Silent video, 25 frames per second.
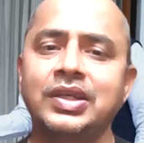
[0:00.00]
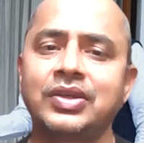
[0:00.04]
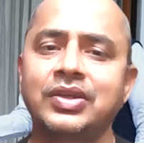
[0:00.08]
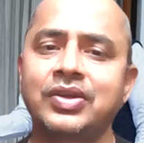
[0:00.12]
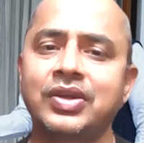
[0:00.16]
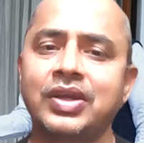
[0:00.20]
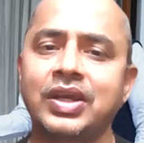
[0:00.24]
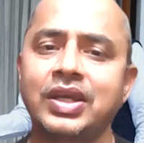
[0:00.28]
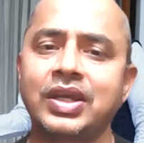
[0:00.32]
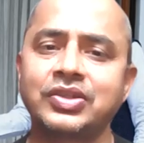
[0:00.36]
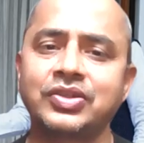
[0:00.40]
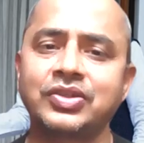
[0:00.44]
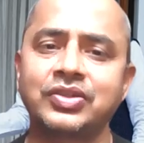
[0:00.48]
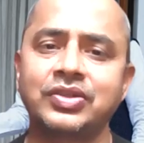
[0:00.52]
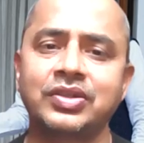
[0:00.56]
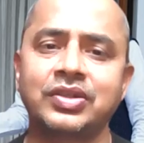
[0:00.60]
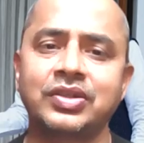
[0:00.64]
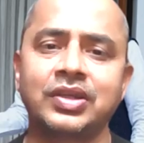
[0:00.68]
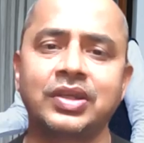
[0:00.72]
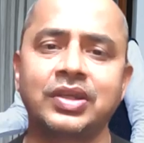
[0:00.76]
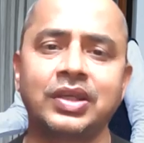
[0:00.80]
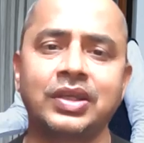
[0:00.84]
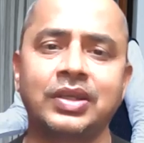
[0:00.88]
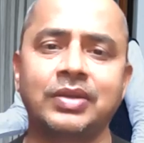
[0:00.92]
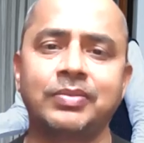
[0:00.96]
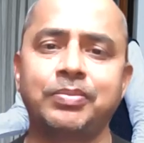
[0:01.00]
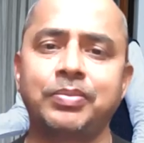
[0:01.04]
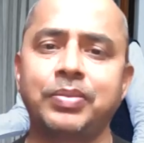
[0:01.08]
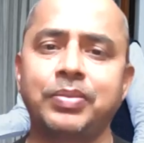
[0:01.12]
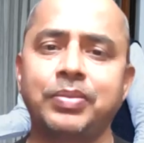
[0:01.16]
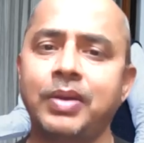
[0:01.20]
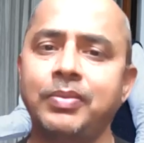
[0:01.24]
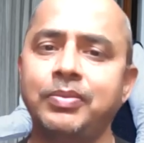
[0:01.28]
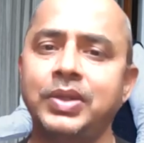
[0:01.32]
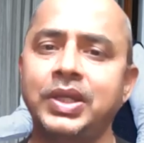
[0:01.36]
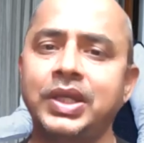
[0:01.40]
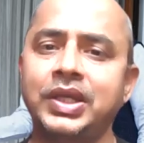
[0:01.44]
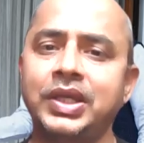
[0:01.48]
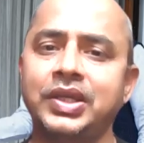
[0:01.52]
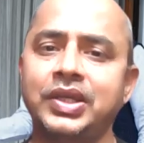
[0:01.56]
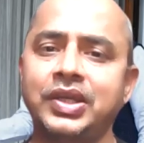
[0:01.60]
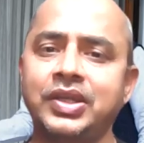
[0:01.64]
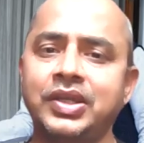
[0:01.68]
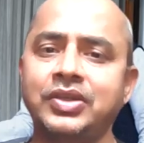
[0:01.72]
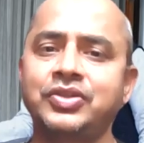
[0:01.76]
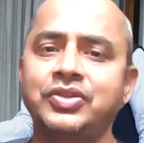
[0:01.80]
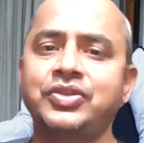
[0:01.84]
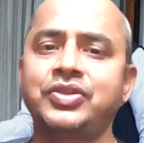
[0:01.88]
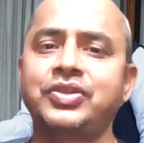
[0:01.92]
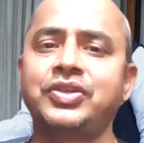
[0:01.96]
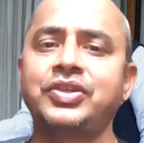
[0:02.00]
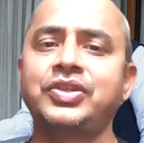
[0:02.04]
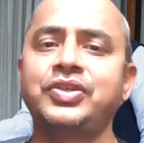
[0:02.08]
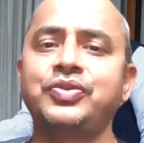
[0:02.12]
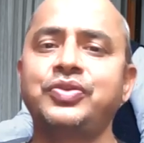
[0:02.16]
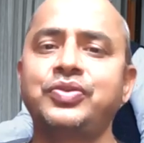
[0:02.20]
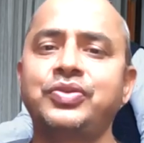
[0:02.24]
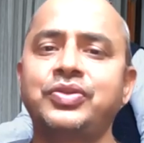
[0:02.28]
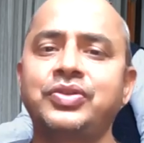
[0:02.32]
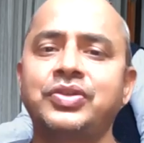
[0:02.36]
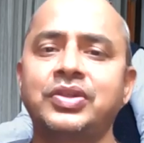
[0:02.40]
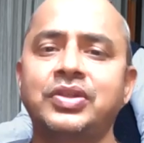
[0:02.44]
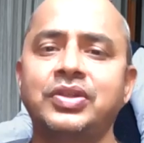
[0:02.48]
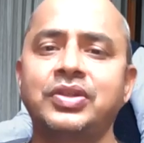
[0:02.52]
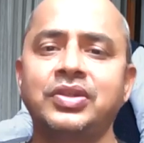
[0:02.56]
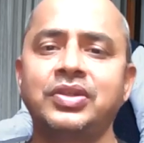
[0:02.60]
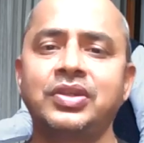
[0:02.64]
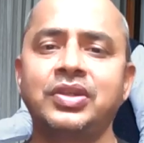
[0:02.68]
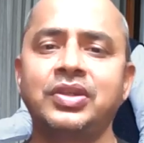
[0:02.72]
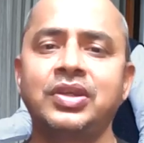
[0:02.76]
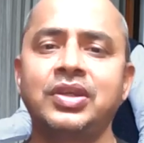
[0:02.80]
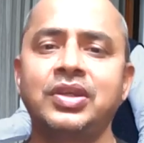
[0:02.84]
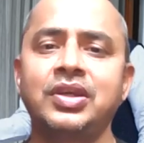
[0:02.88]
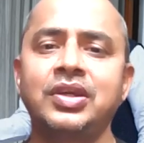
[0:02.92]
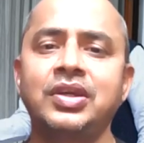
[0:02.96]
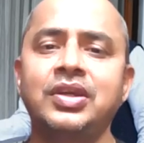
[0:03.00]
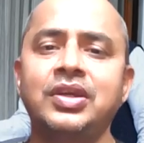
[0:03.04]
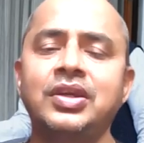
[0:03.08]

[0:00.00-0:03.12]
Trust in public institutions,